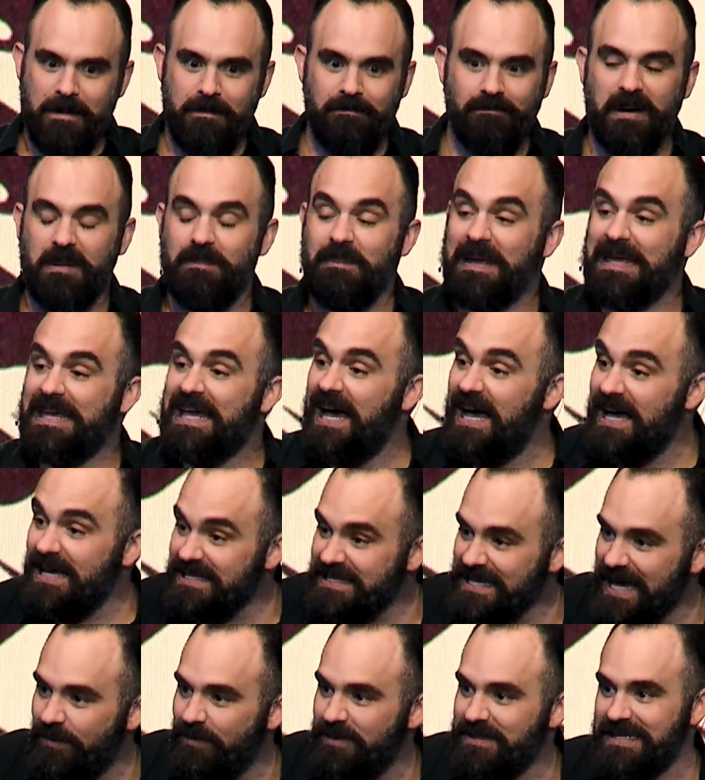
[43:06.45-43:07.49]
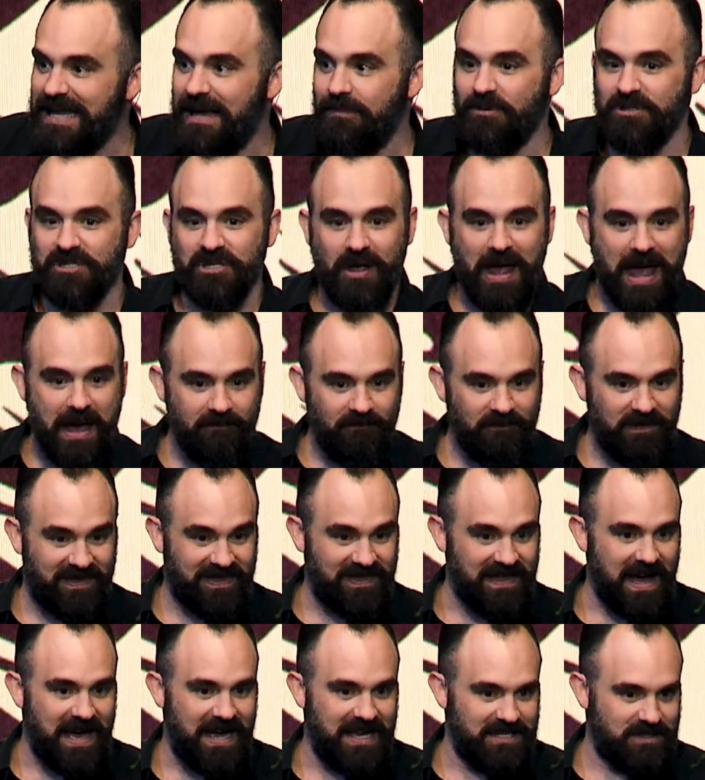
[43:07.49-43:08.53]
But because I was able to
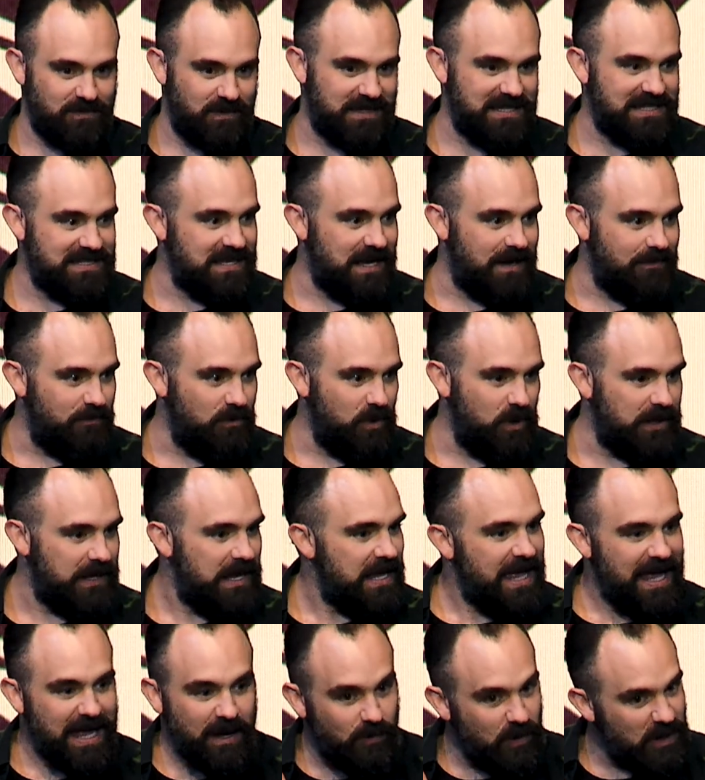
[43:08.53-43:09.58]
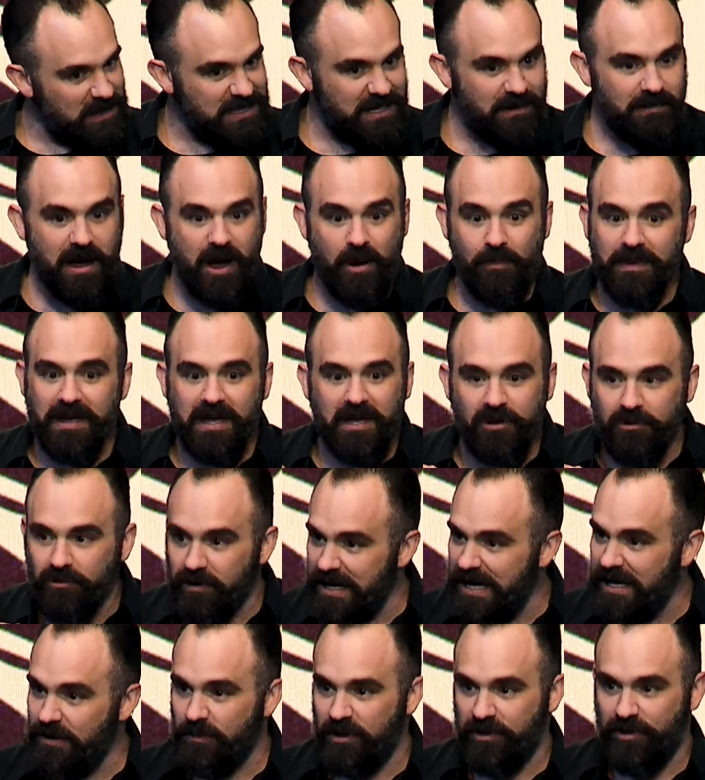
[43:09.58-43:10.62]
empathize with someone, it wasn't about me
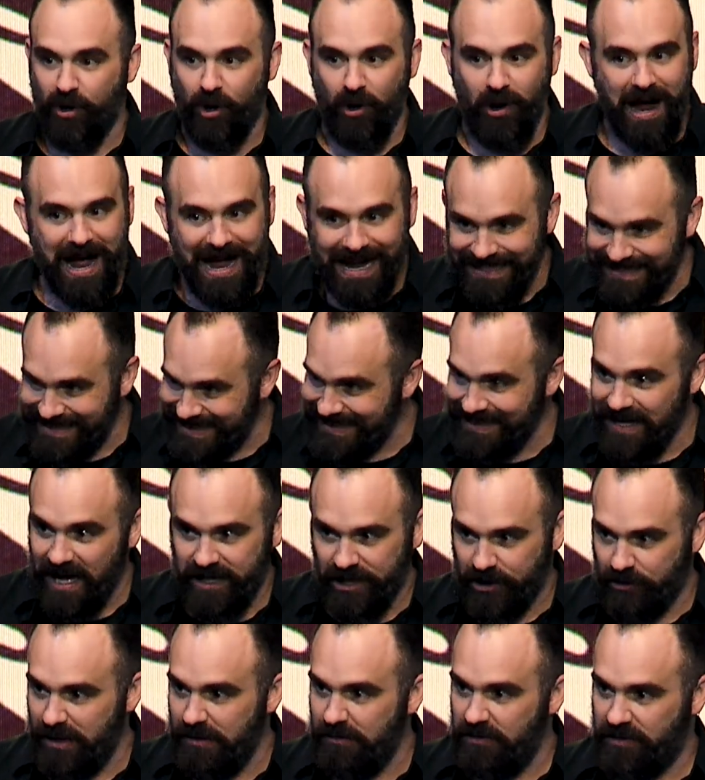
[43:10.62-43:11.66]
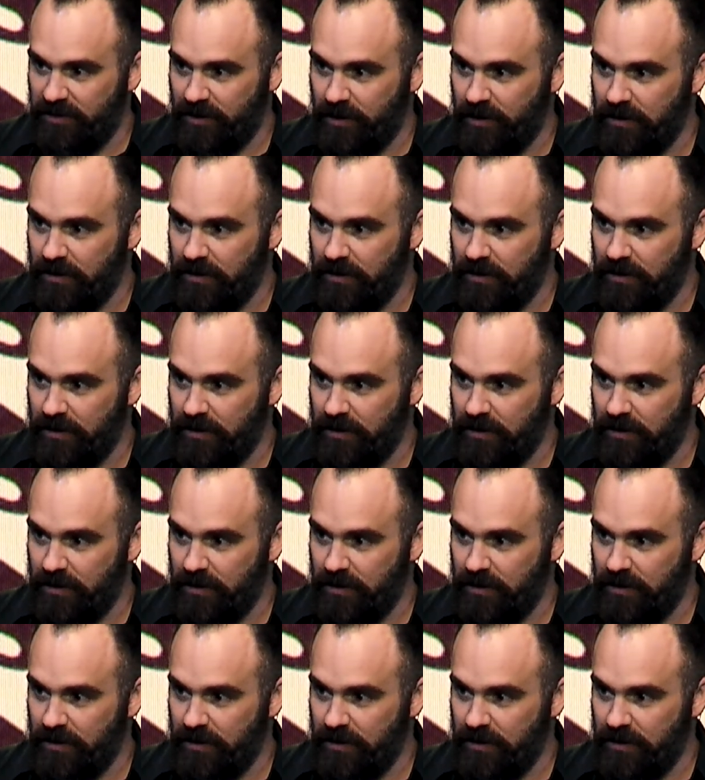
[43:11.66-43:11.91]
agreeing with her. I did not agree with her.